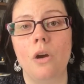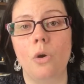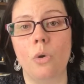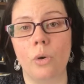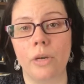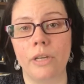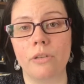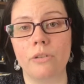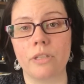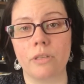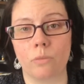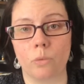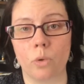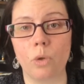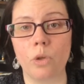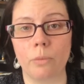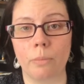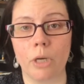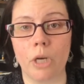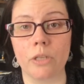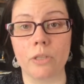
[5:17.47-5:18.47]
oils and
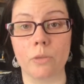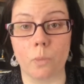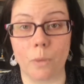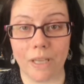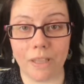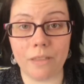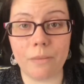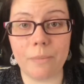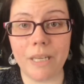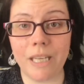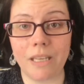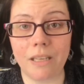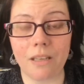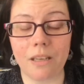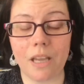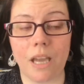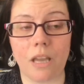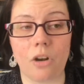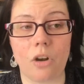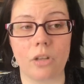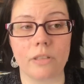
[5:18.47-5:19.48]
roller balls with me
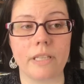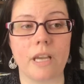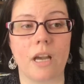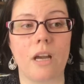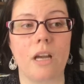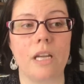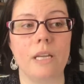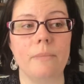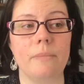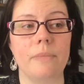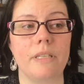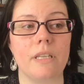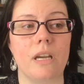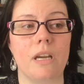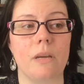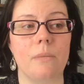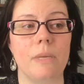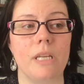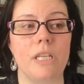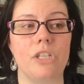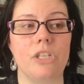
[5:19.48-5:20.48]
at all times.
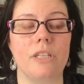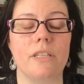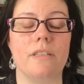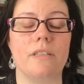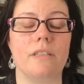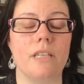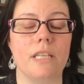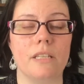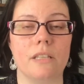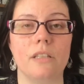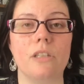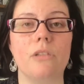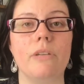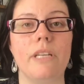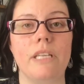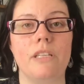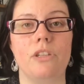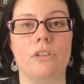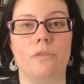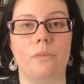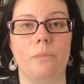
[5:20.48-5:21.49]
It just is a little
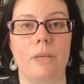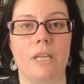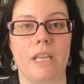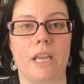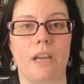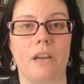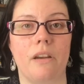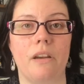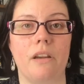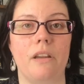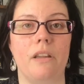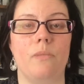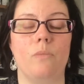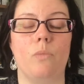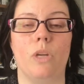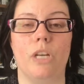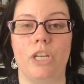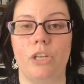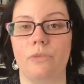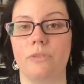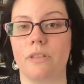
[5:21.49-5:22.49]
easier for me to carry
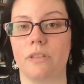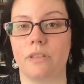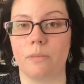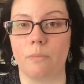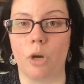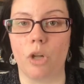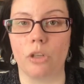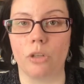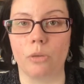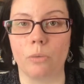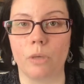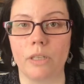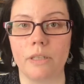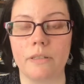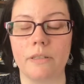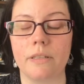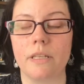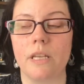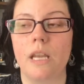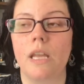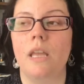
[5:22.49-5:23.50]
when I use the smaller
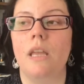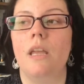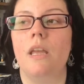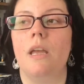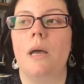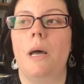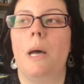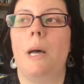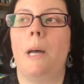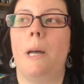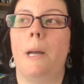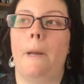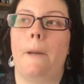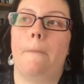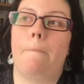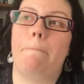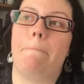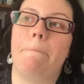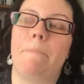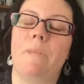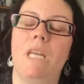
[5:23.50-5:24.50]
ones,
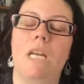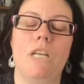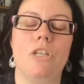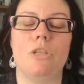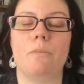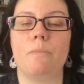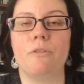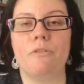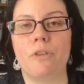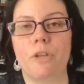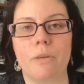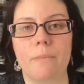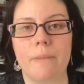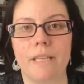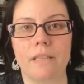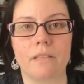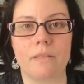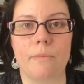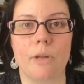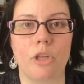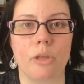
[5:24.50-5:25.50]
and I just prefer to make
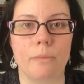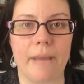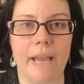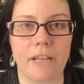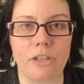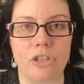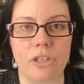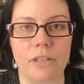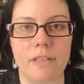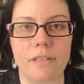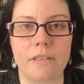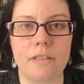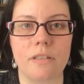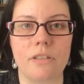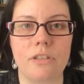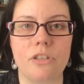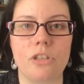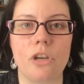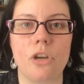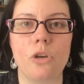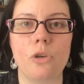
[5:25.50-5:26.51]
the smaller batches.
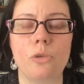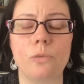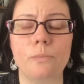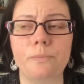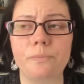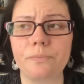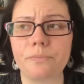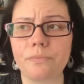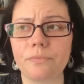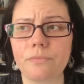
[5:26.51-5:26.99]
So